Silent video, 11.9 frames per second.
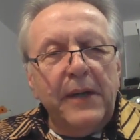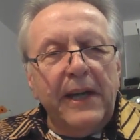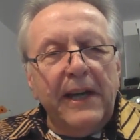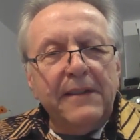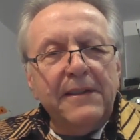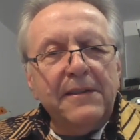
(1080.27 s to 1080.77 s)

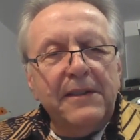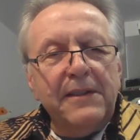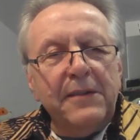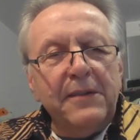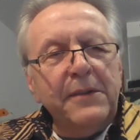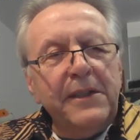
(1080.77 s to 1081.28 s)
had a
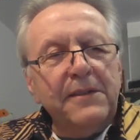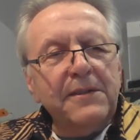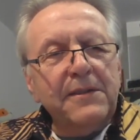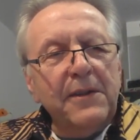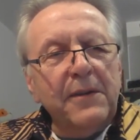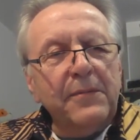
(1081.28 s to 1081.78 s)

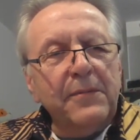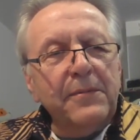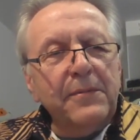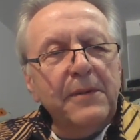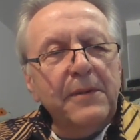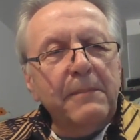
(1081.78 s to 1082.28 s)
series of
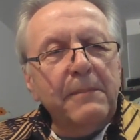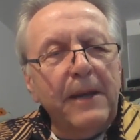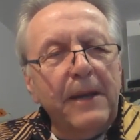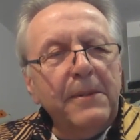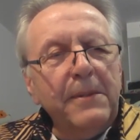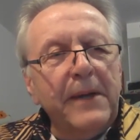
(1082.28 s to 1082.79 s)

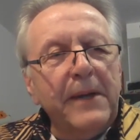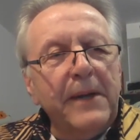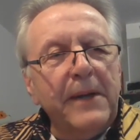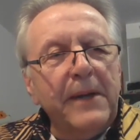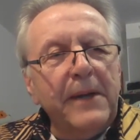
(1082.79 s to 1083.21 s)
paperbacks